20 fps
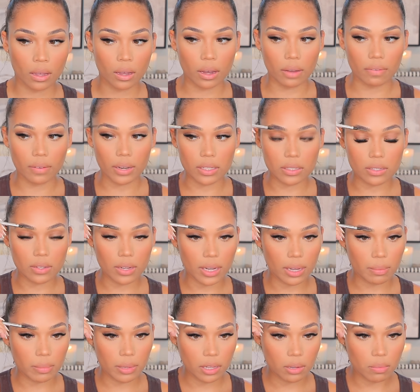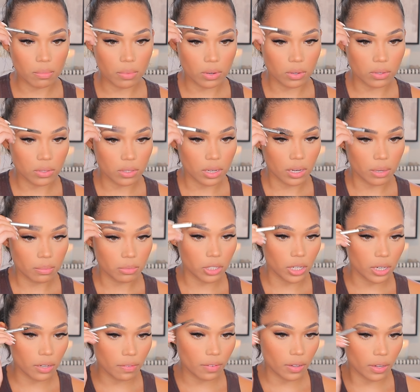All right, so I got my little moles on. I'm
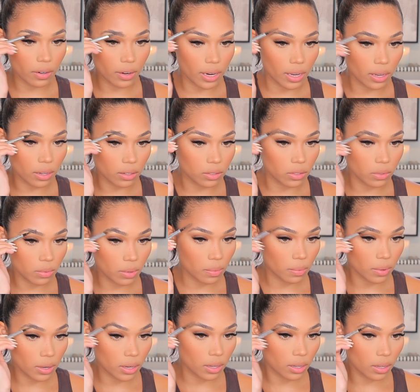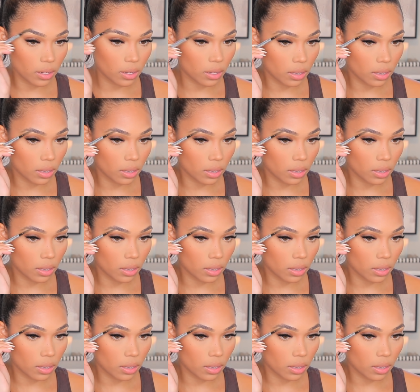trying to figure out, do I wanna